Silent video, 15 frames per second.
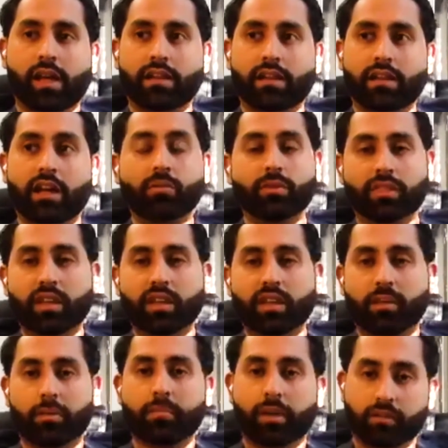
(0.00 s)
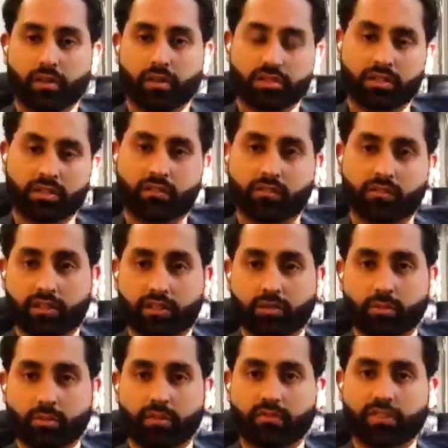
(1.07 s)
And how do we think about migration differently in
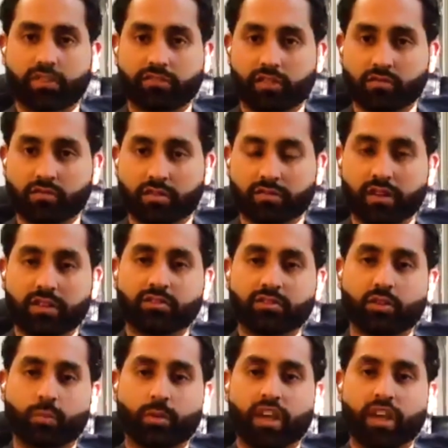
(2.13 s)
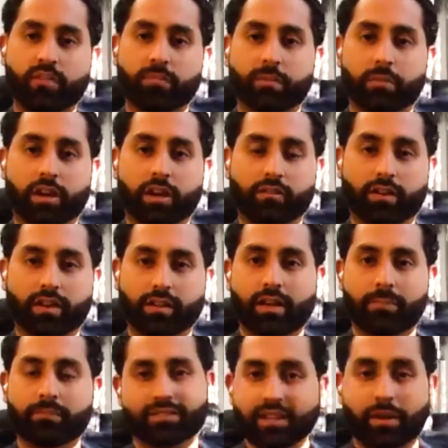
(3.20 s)
the 21st century? Right? So we have been like
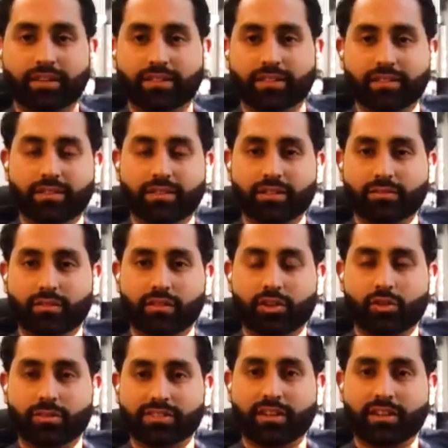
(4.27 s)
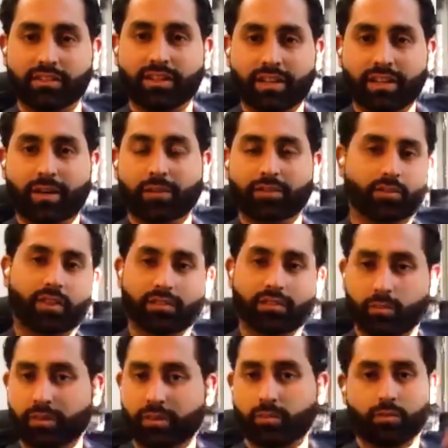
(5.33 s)
humans started, and we were
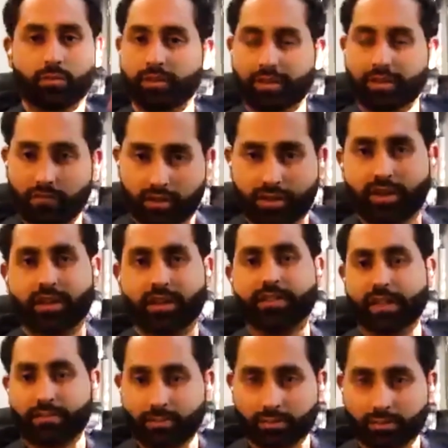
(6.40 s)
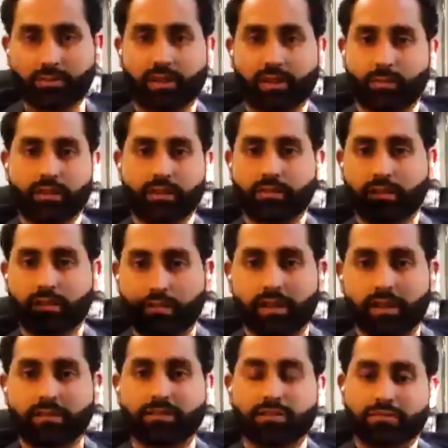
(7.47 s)
all in Africa, then everyone sort of like went
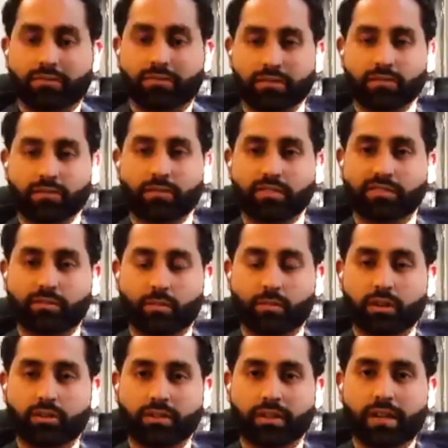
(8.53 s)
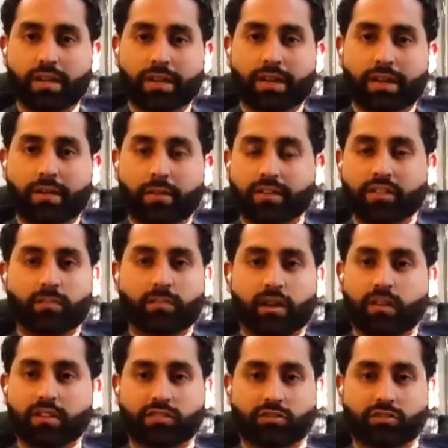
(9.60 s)
around to the rest of the world. And this
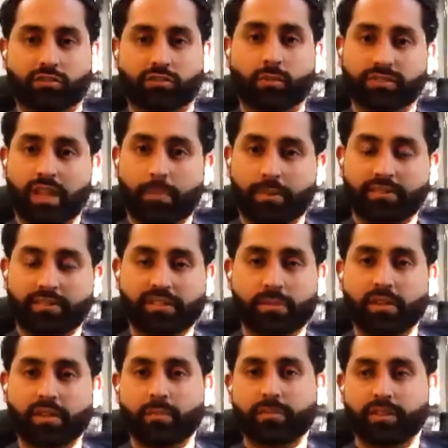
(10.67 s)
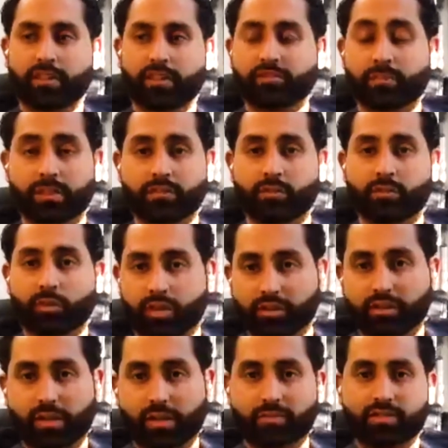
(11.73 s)
migration has always happened. Sometimes it has been good,
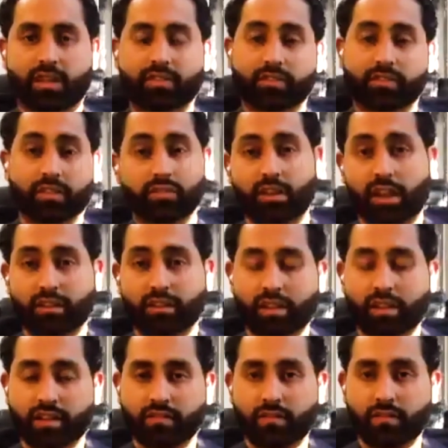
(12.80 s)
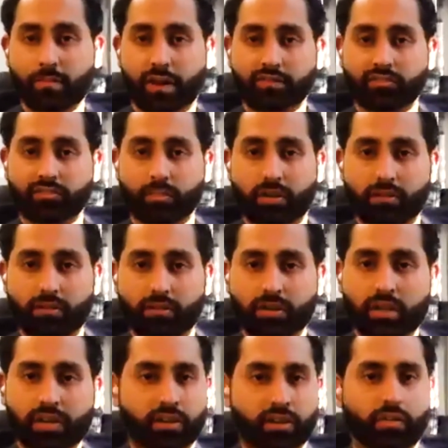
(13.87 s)
other times it has had negative impact as
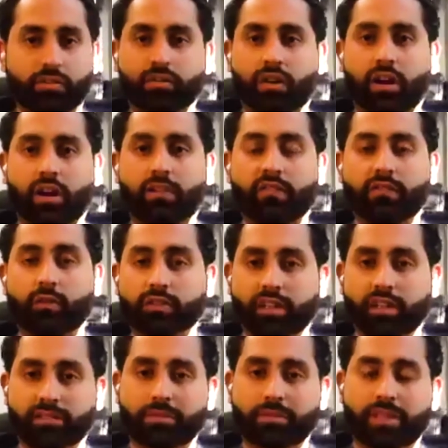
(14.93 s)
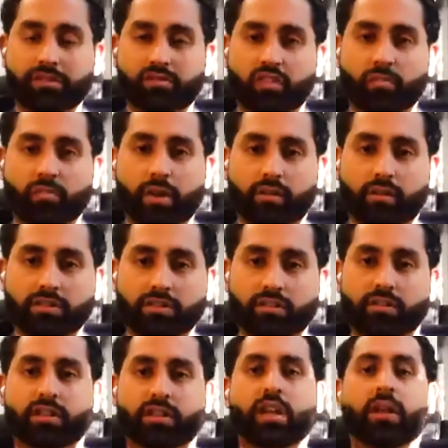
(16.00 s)
well. So I've looked at some of the history of
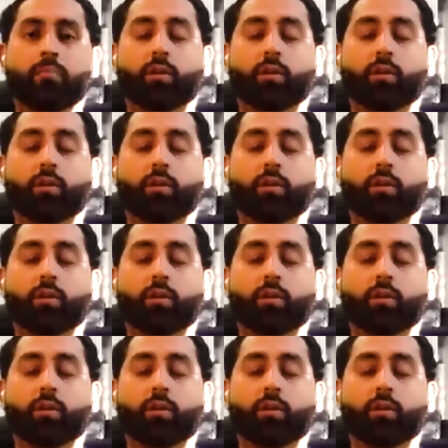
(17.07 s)
migration.